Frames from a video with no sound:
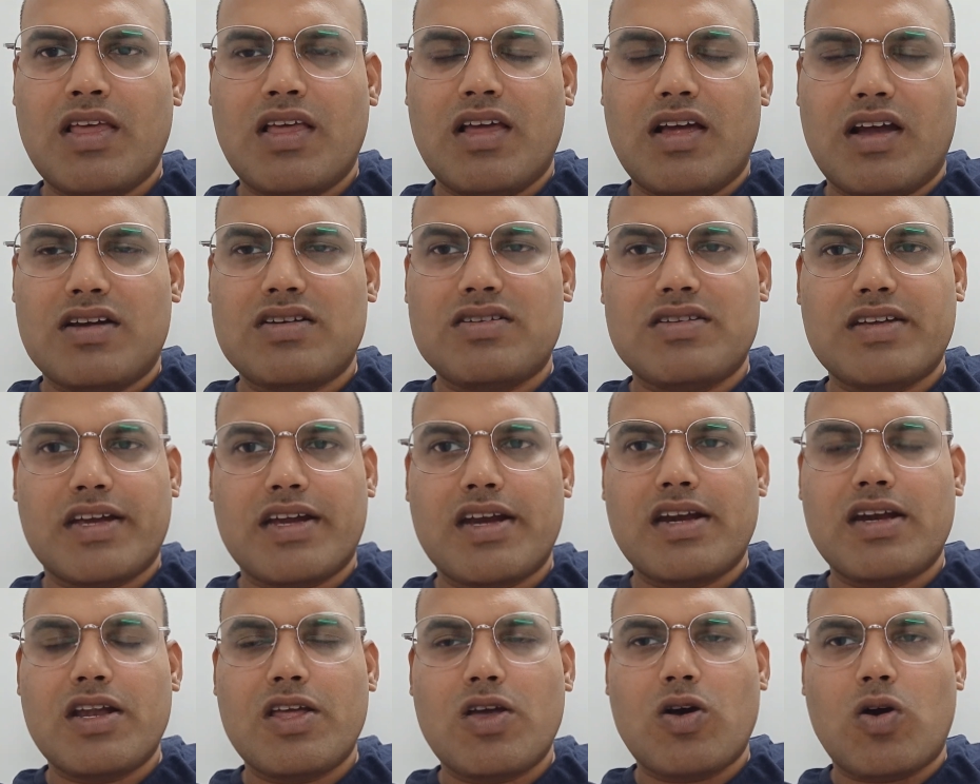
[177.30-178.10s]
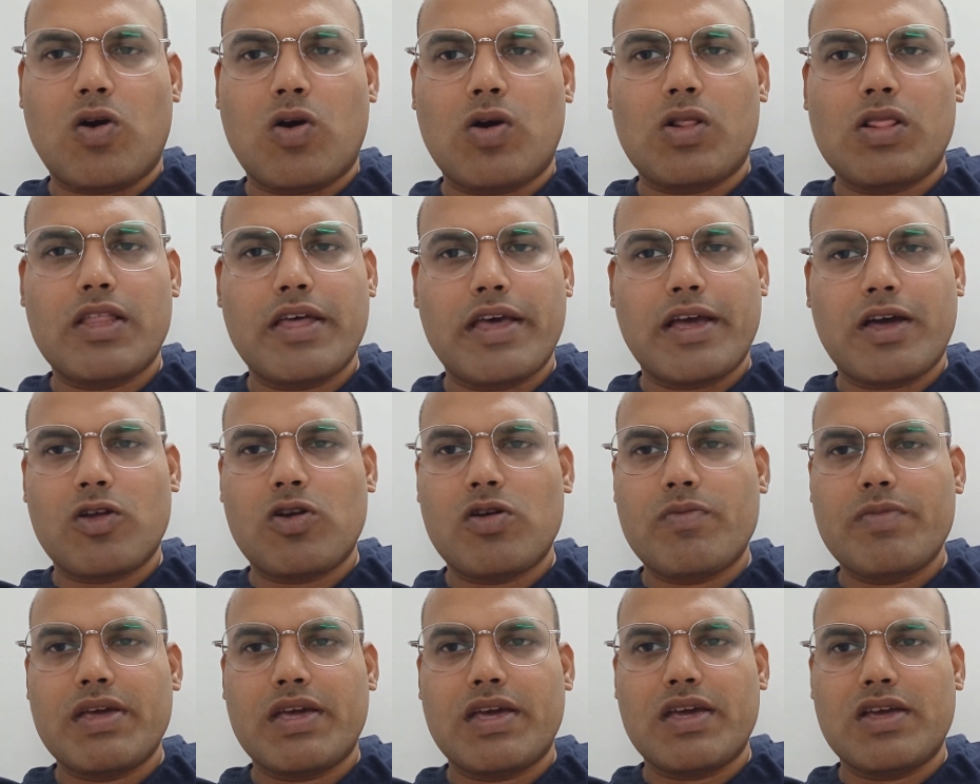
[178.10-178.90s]
And secondly, all the
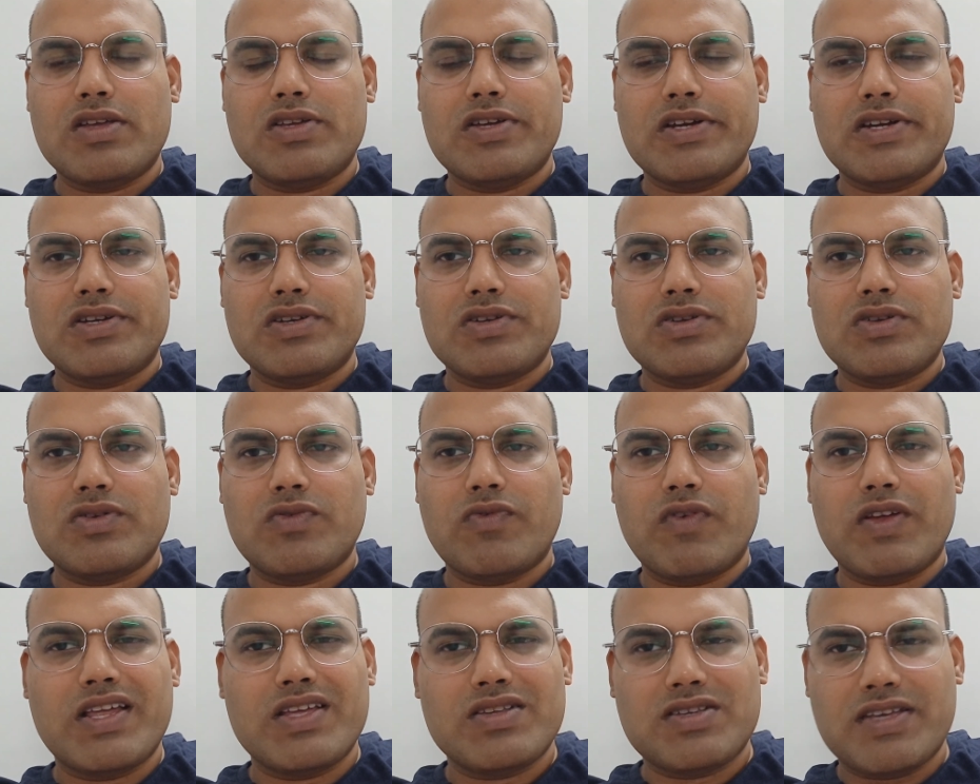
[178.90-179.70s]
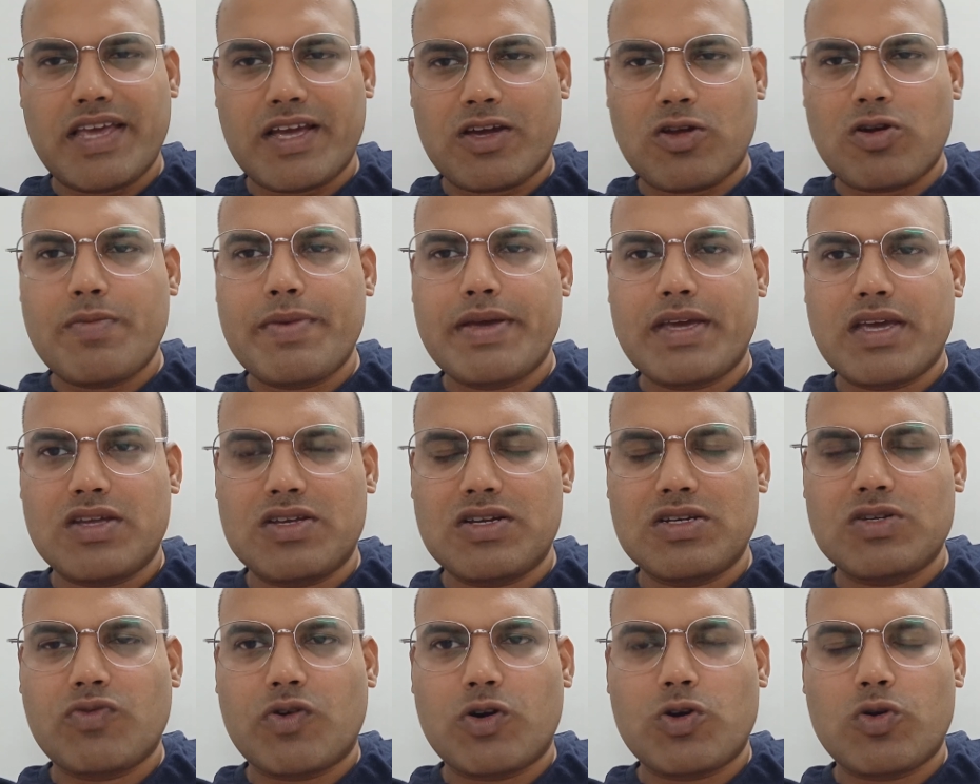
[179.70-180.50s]
economic agents, when I say economic
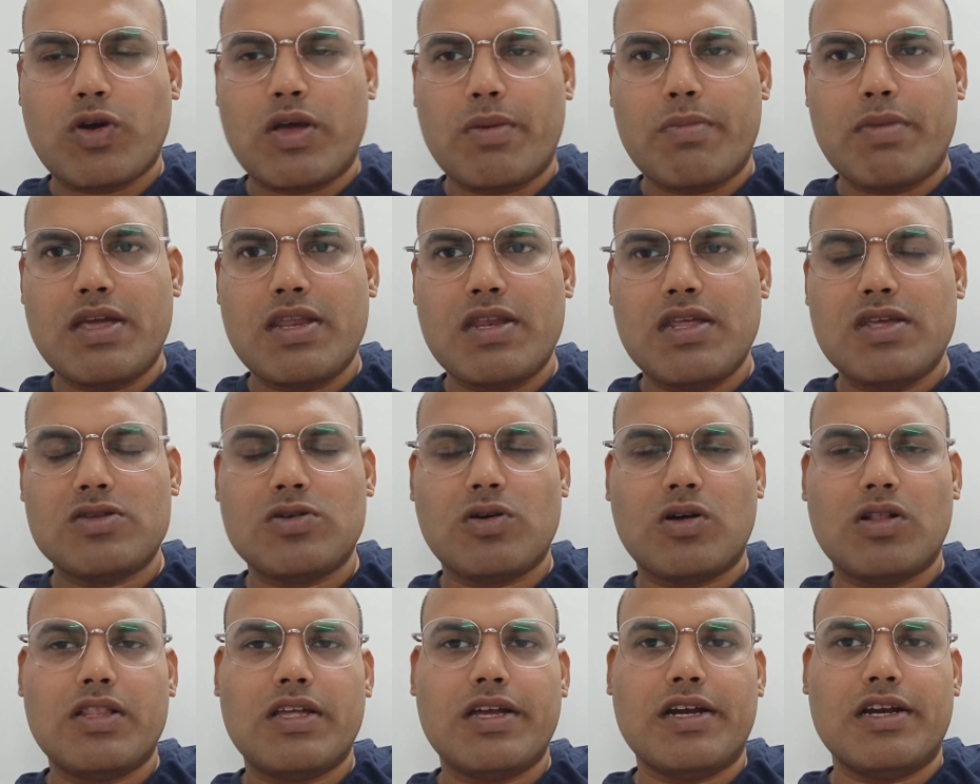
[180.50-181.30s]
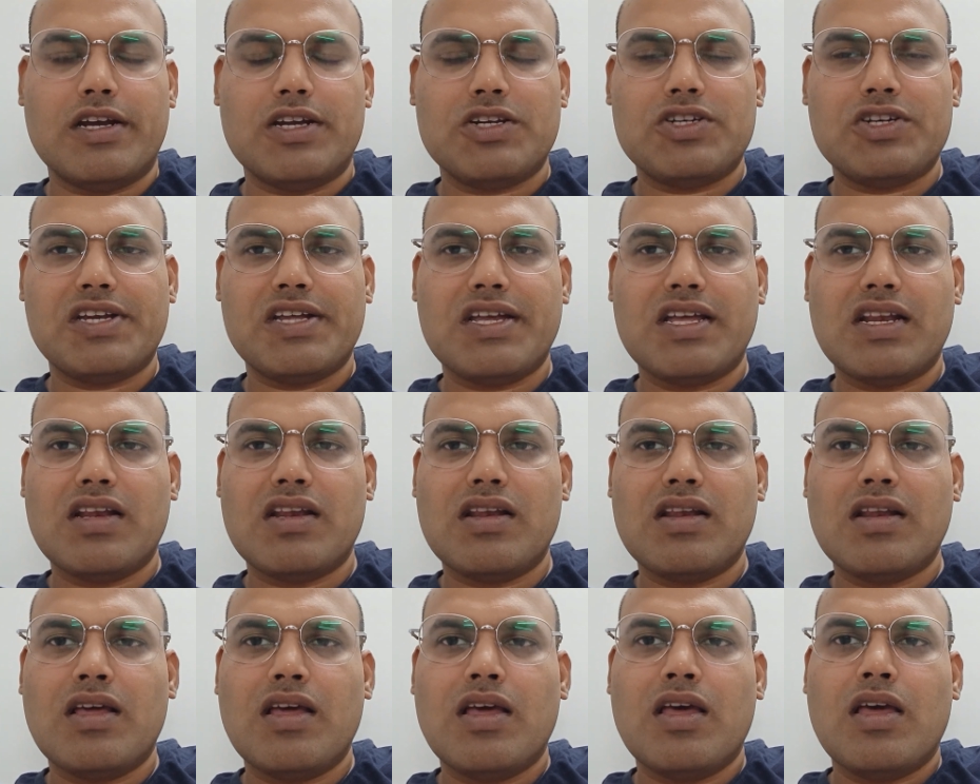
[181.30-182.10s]
agents, what do I mean is all the
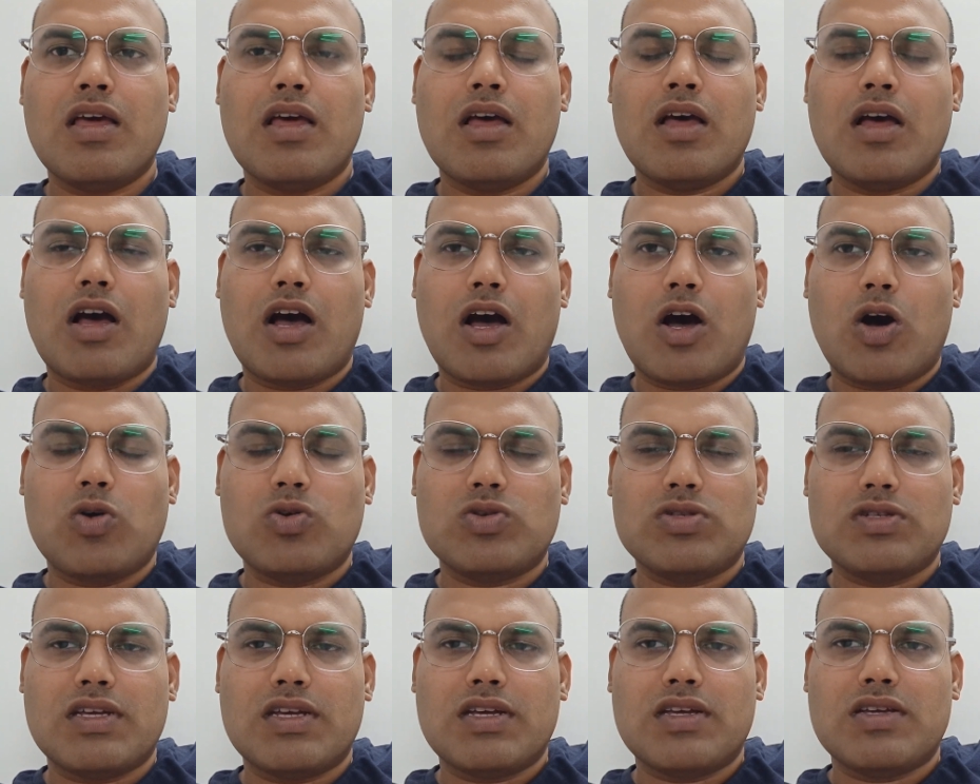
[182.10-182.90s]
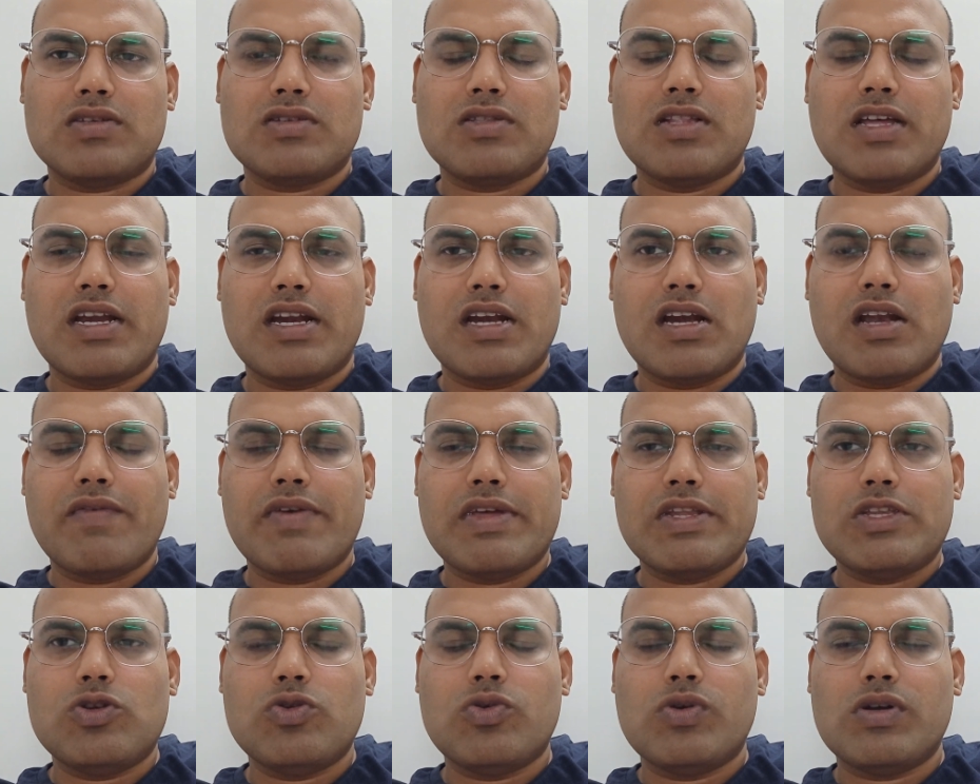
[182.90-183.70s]
industrial houses, the
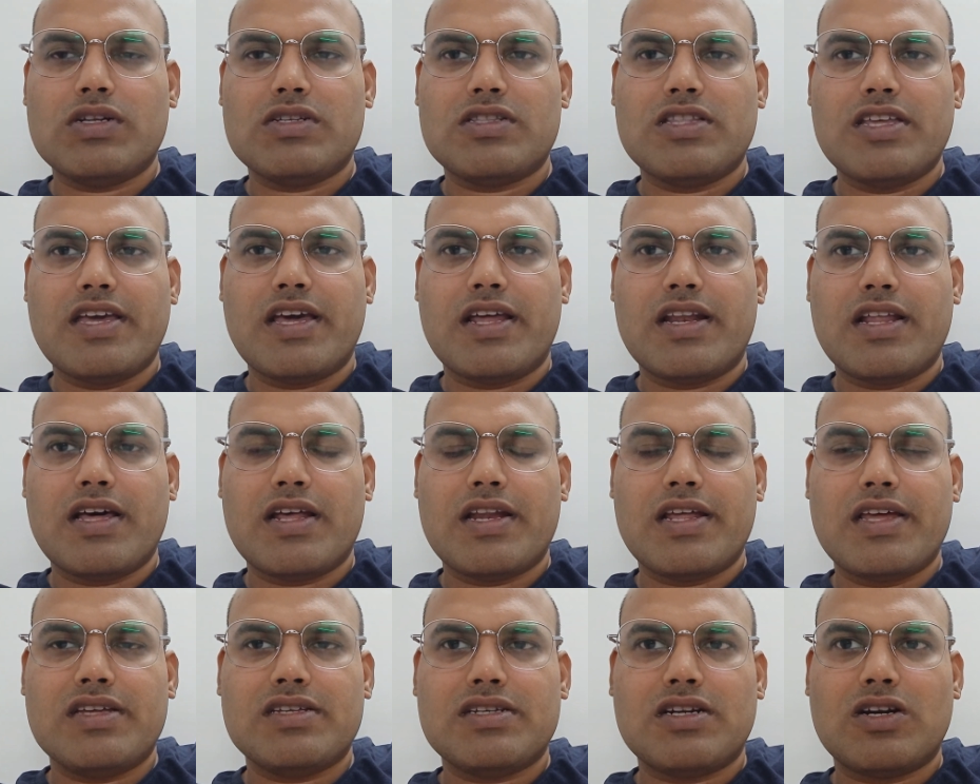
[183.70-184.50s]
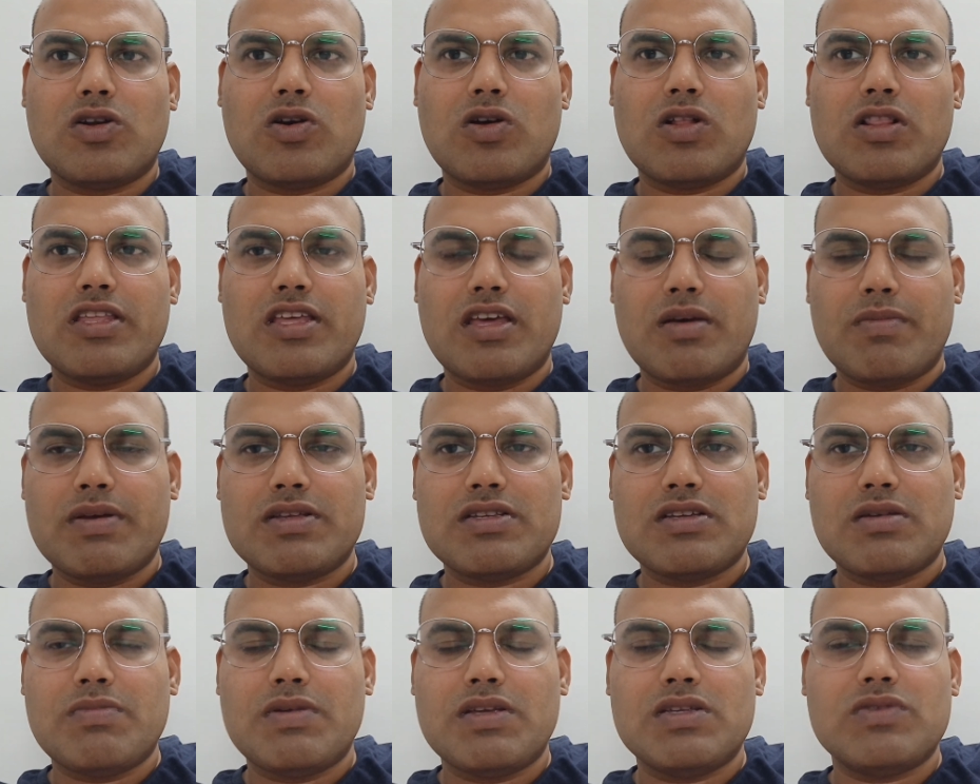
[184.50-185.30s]
individuals, the NRIs, and all the
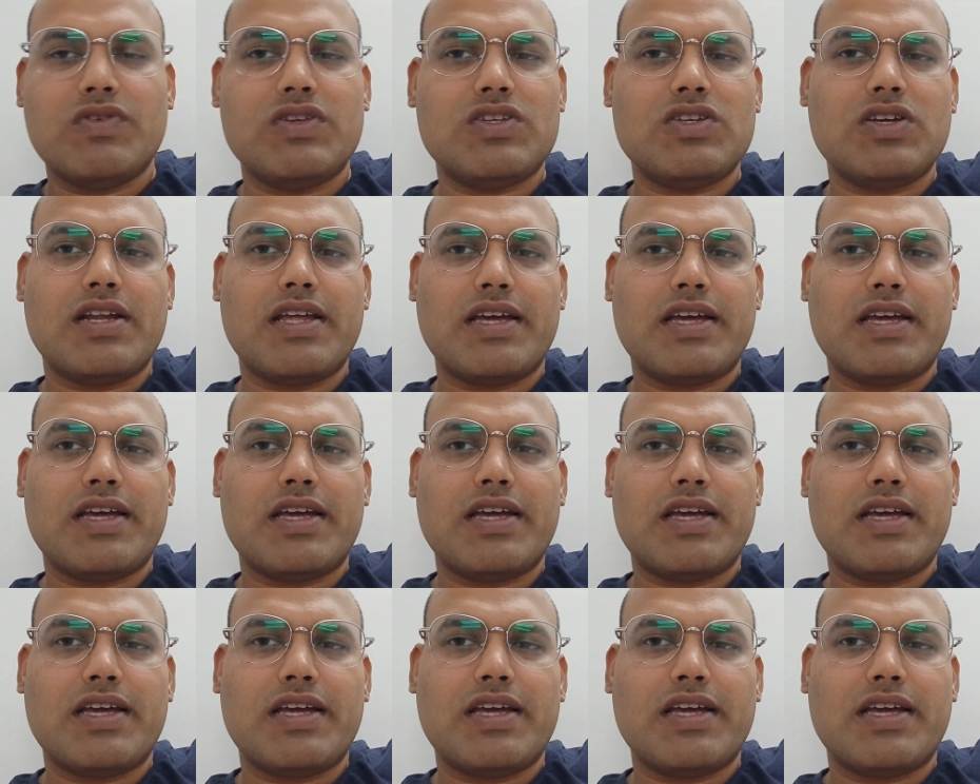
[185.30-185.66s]
MSMEs, which are